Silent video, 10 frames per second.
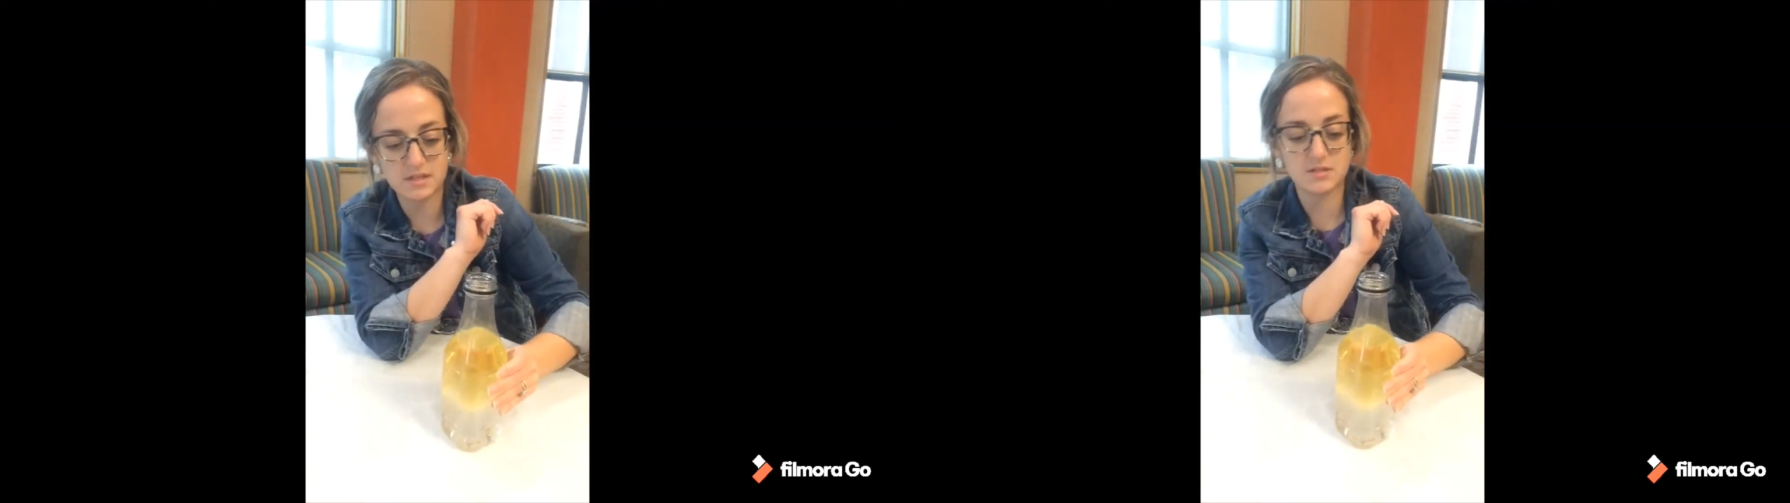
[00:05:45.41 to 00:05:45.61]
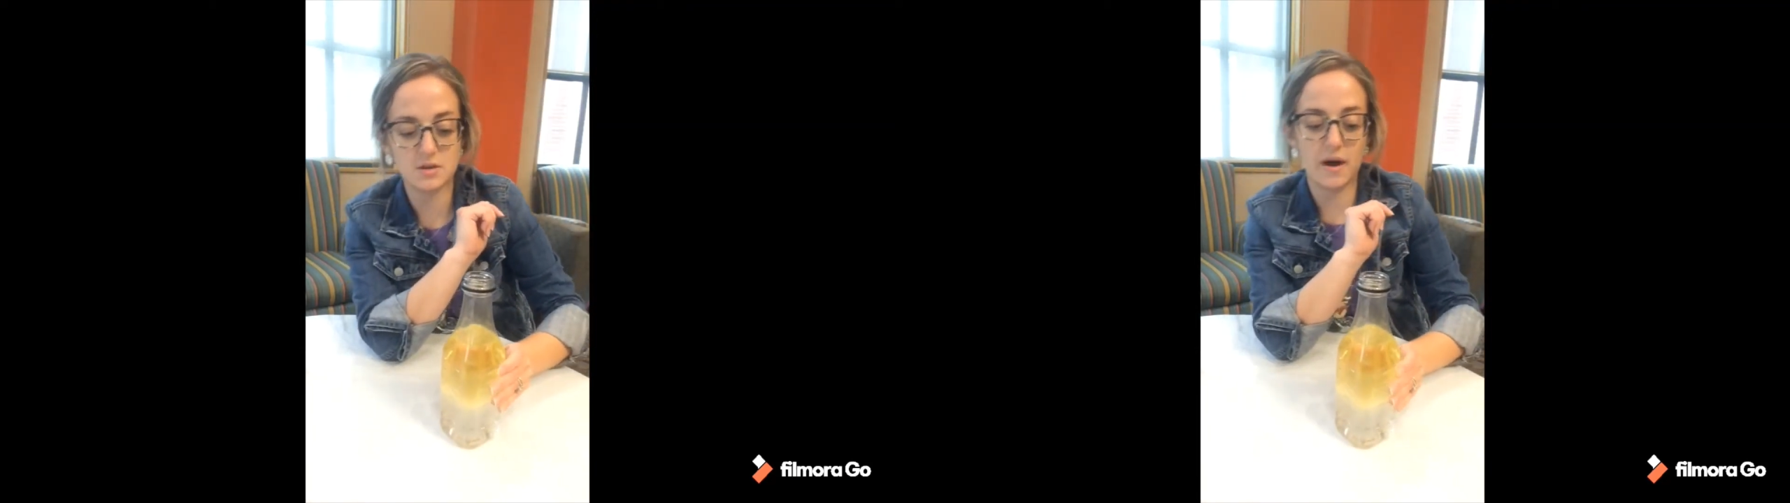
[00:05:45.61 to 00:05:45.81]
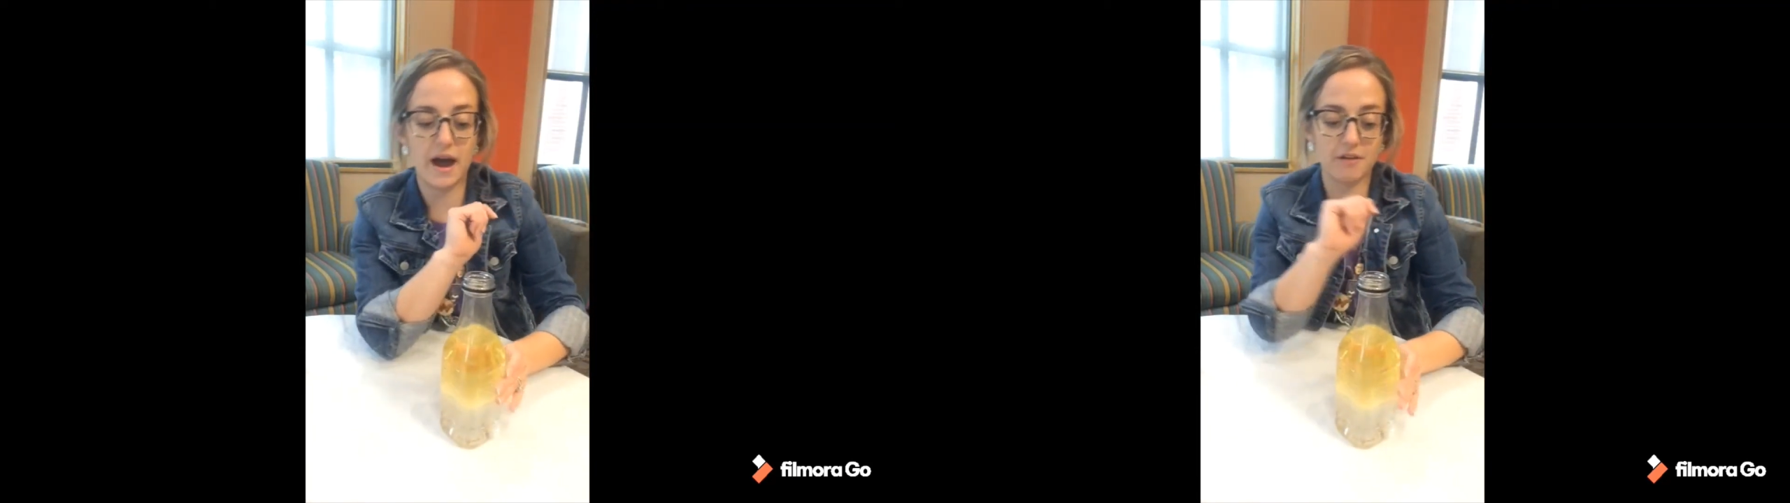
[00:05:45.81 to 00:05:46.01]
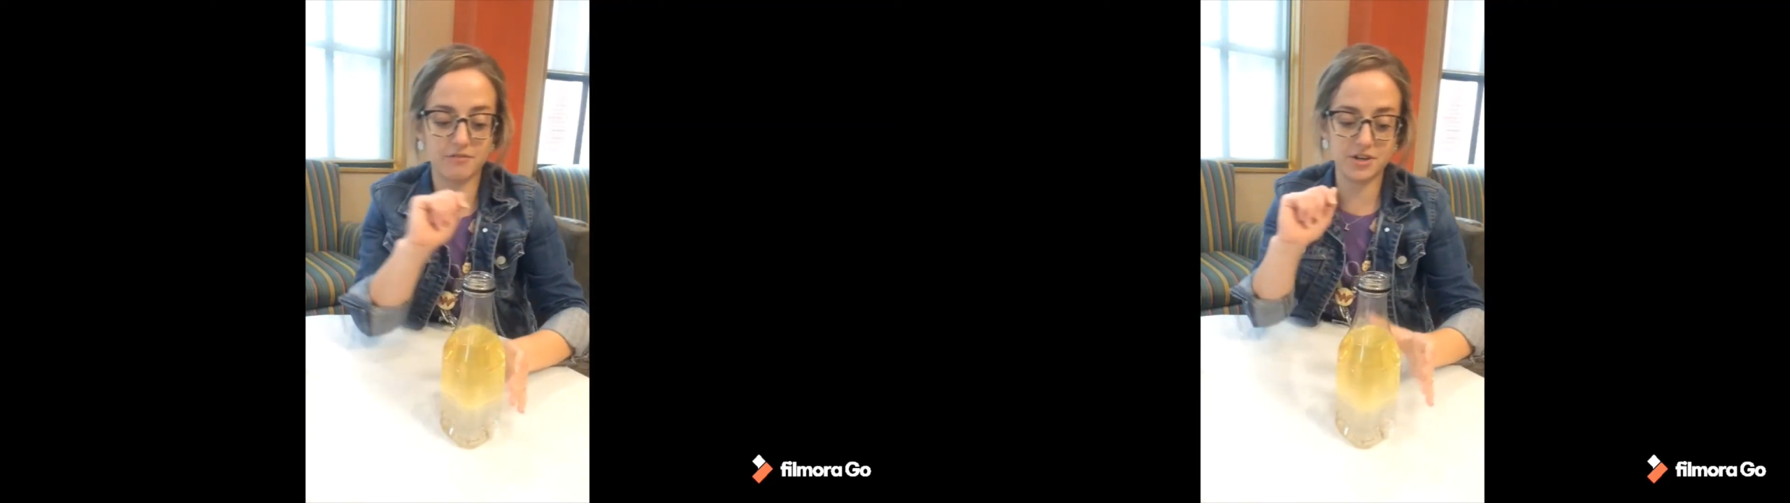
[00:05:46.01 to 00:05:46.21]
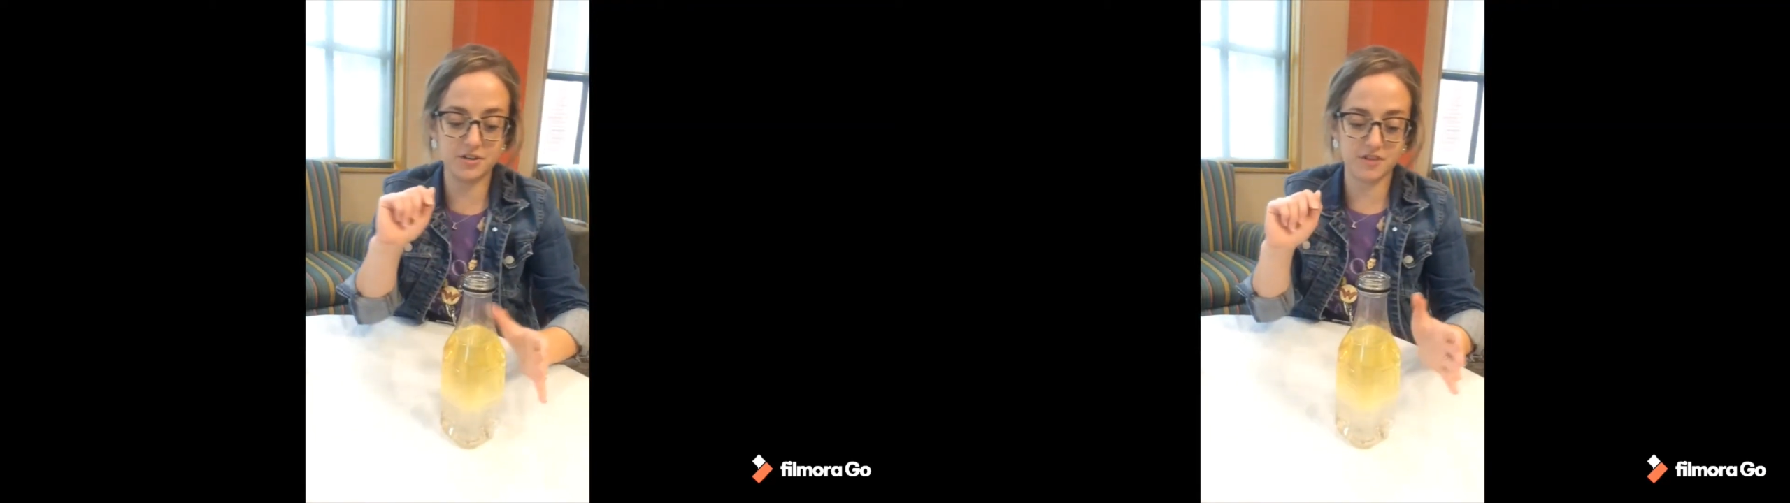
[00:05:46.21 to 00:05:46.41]
So
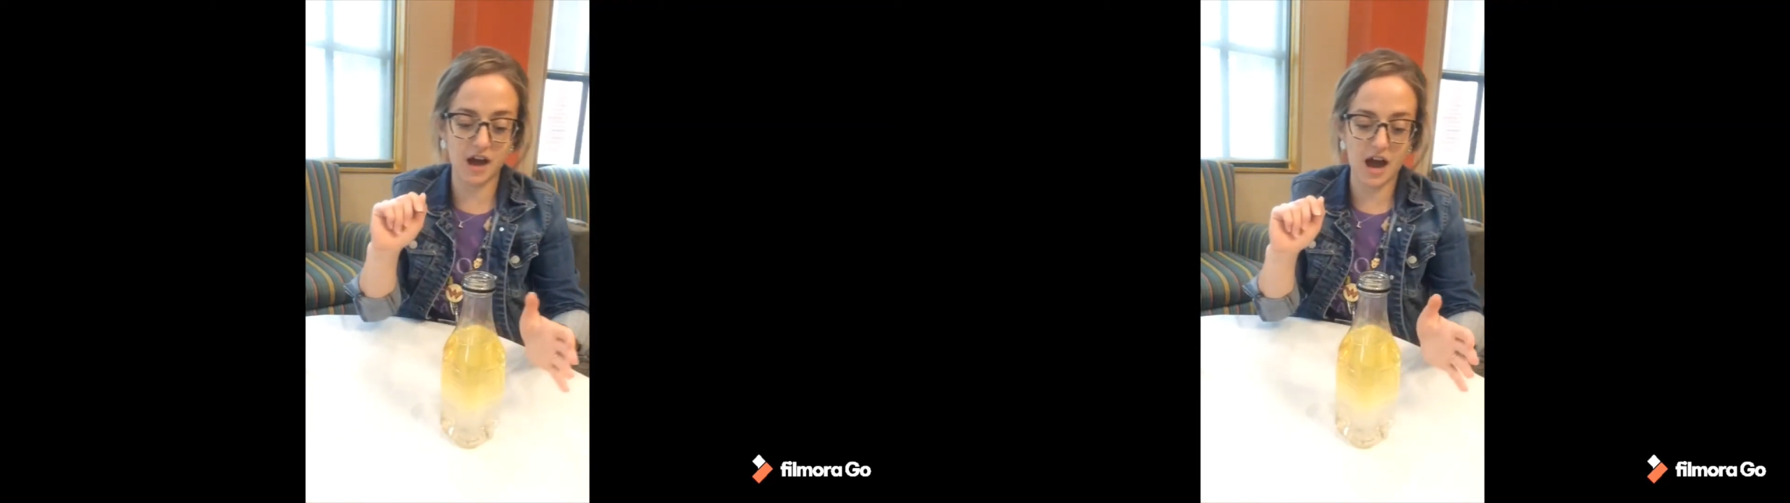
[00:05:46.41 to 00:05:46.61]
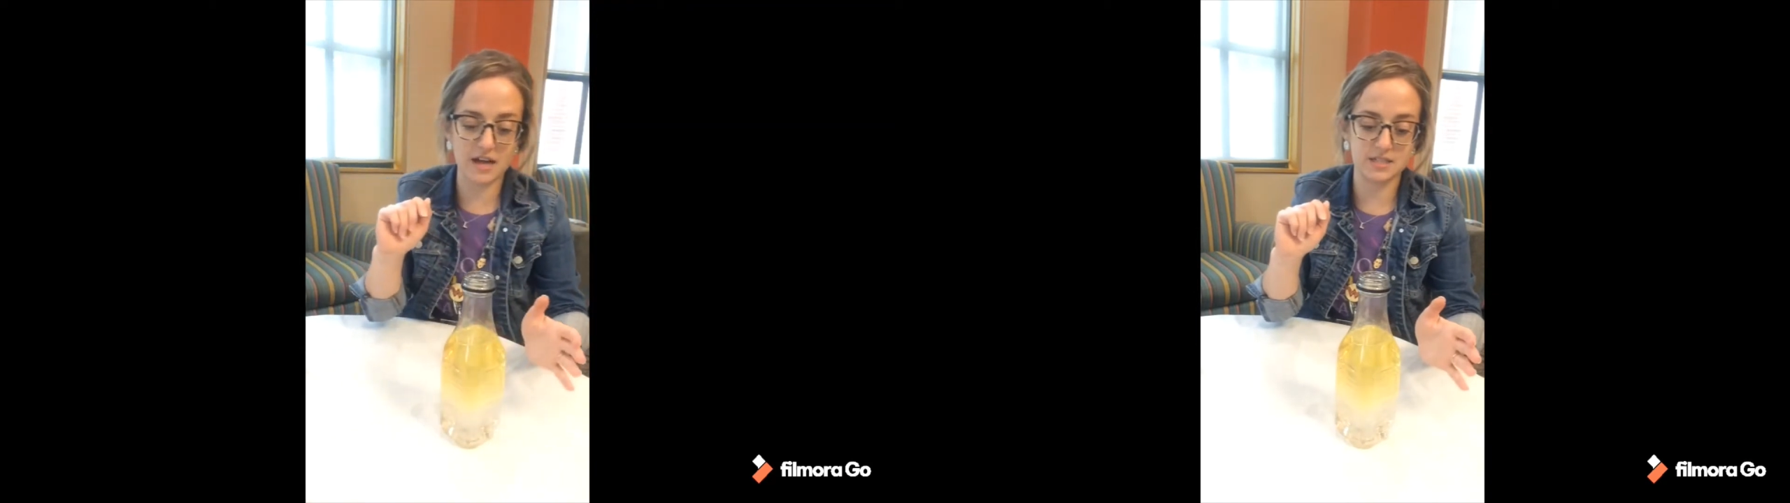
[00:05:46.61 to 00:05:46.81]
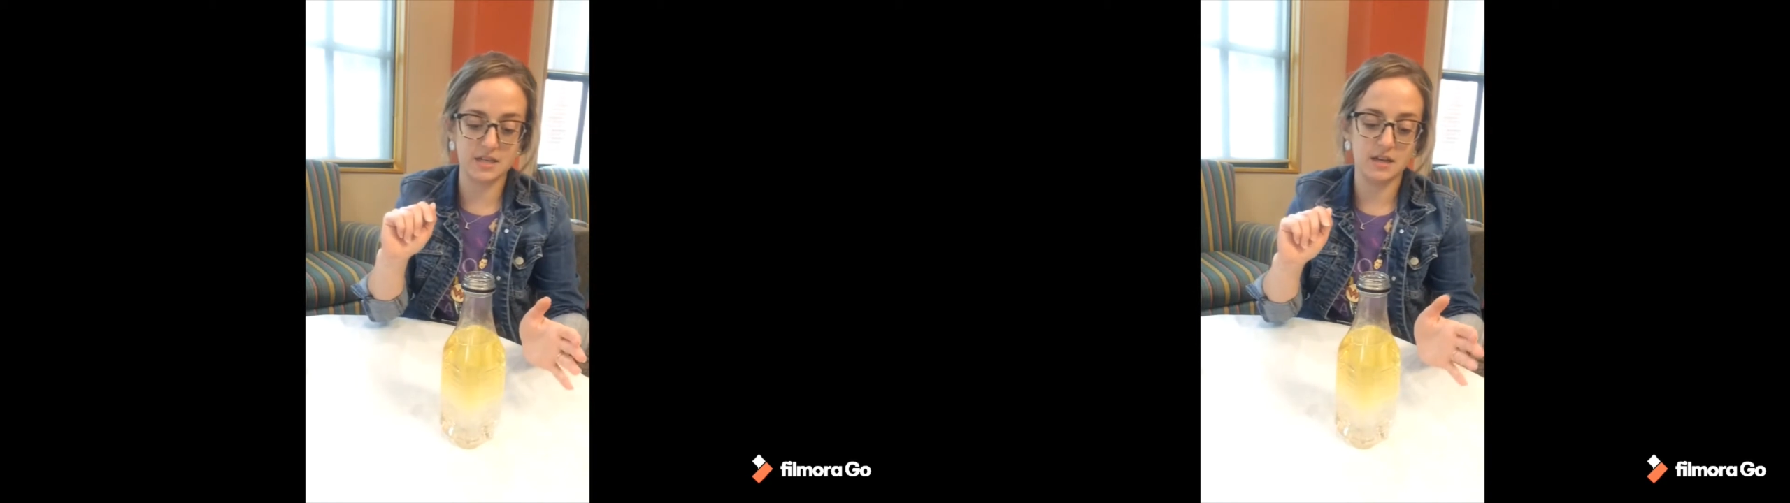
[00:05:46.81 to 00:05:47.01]
after you've got